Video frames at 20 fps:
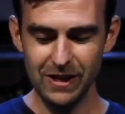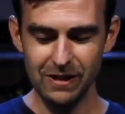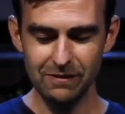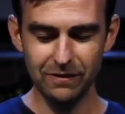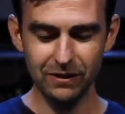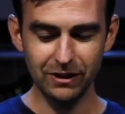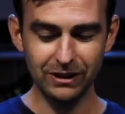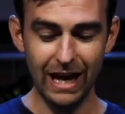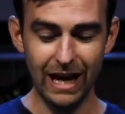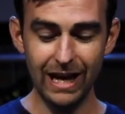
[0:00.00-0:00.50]

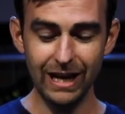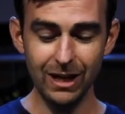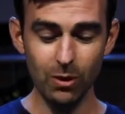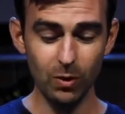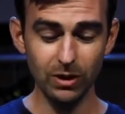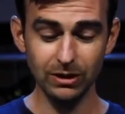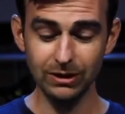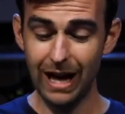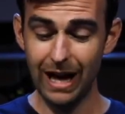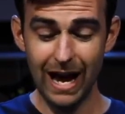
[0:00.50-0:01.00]
forgetting
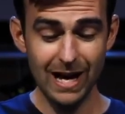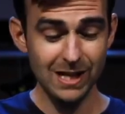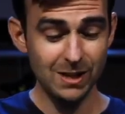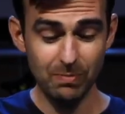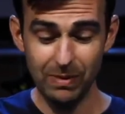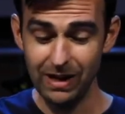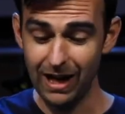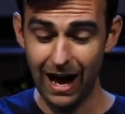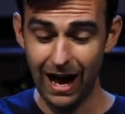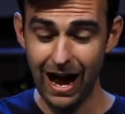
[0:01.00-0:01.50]
what lies
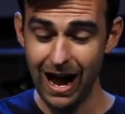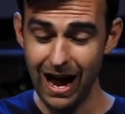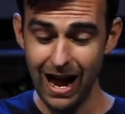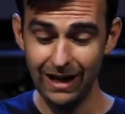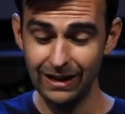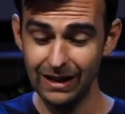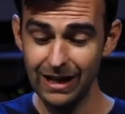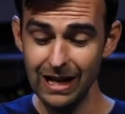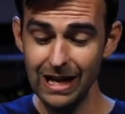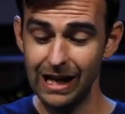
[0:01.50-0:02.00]

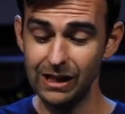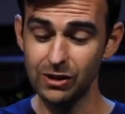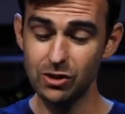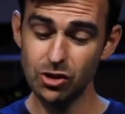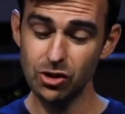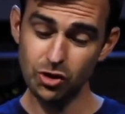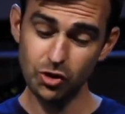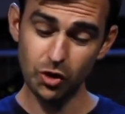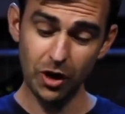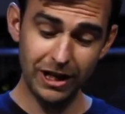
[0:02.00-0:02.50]
behind and
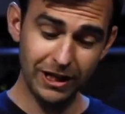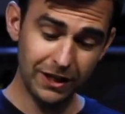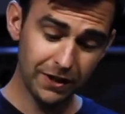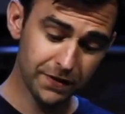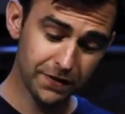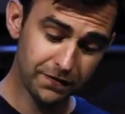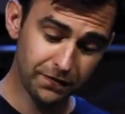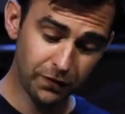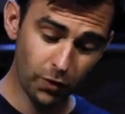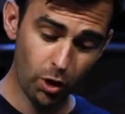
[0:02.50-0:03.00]
straining
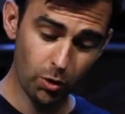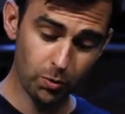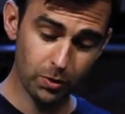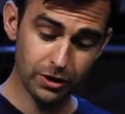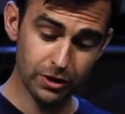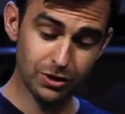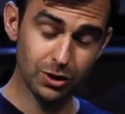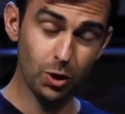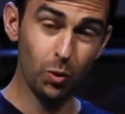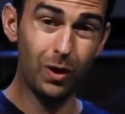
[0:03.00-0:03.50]

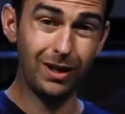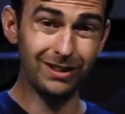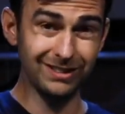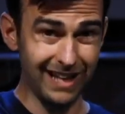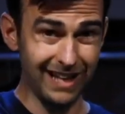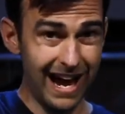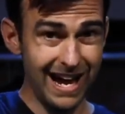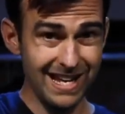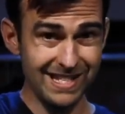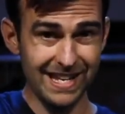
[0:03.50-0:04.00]
forward to what
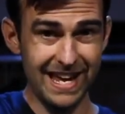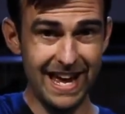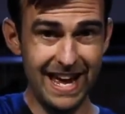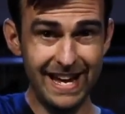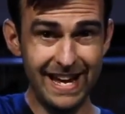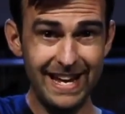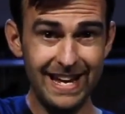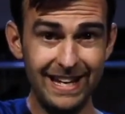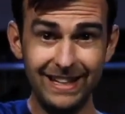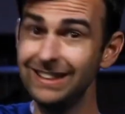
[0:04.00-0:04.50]
lies
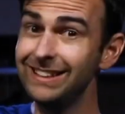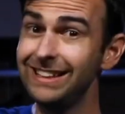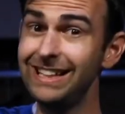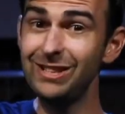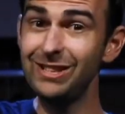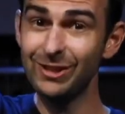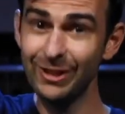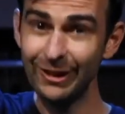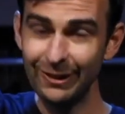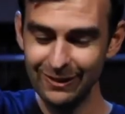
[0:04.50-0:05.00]
ahead,
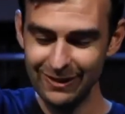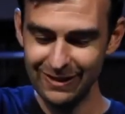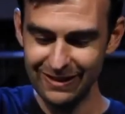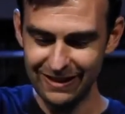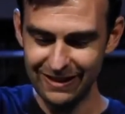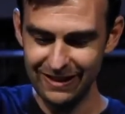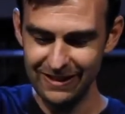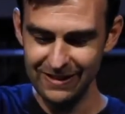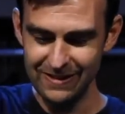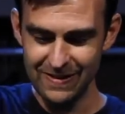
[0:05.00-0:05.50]

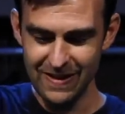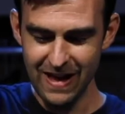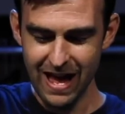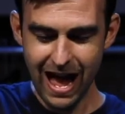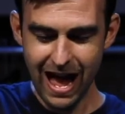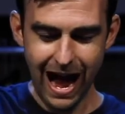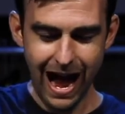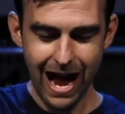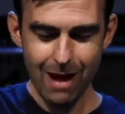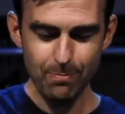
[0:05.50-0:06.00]
eternity,
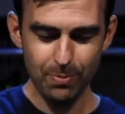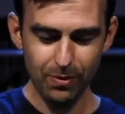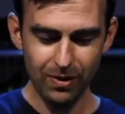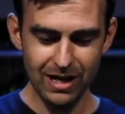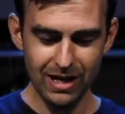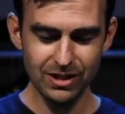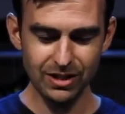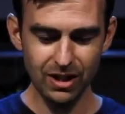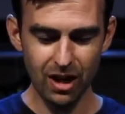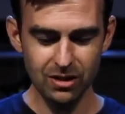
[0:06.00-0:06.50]
I
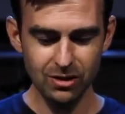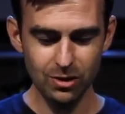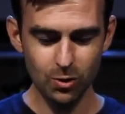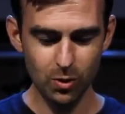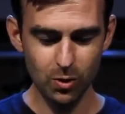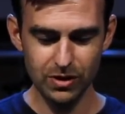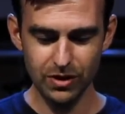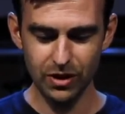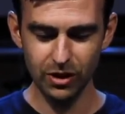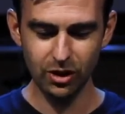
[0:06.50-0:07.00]
press on
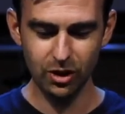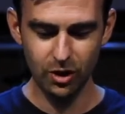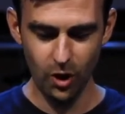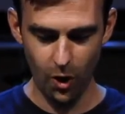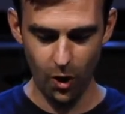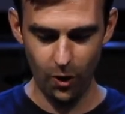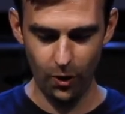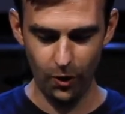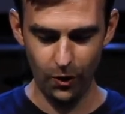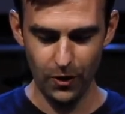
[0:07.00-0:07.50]
toward the
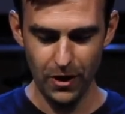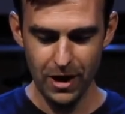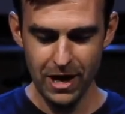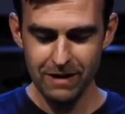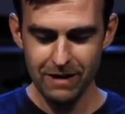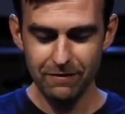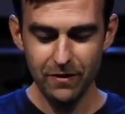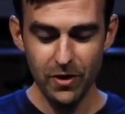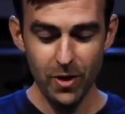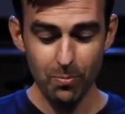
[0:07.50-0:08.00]
goal
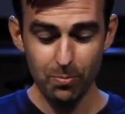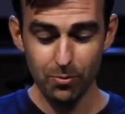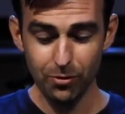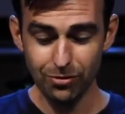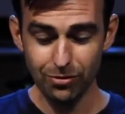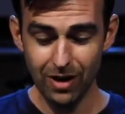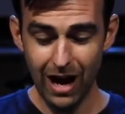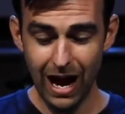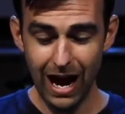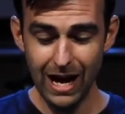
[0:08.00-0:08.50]
for the
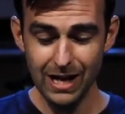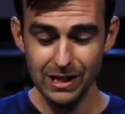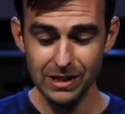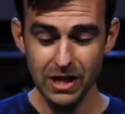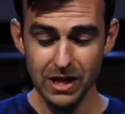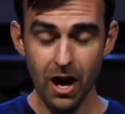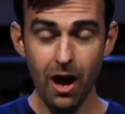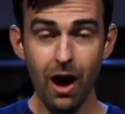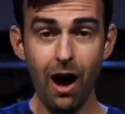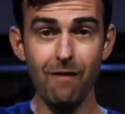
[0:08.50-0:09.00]

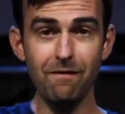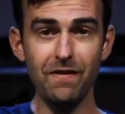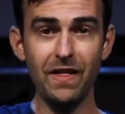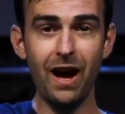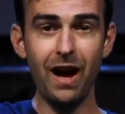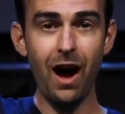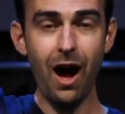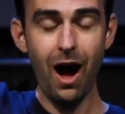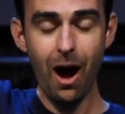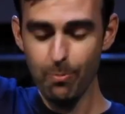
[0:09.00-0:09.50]
prize of
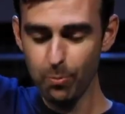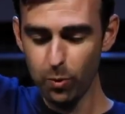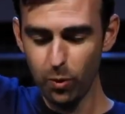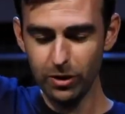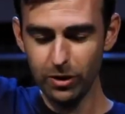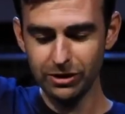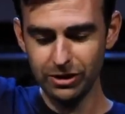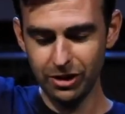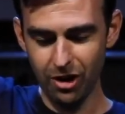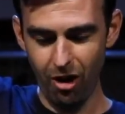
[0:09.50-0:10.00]
the
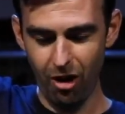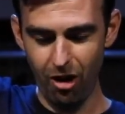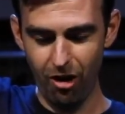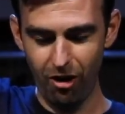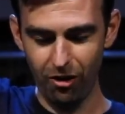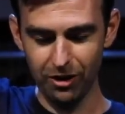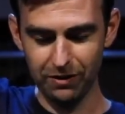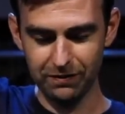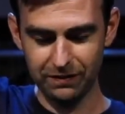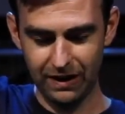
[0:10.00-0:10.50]
upward
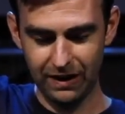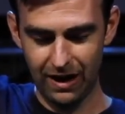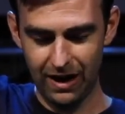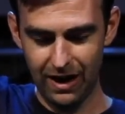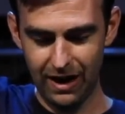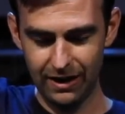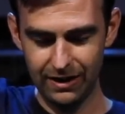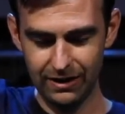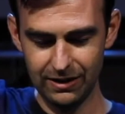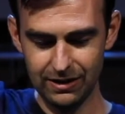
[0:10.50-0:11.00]
call of
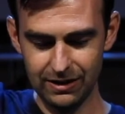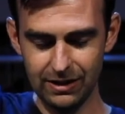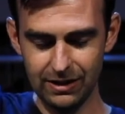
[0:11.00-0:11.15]
God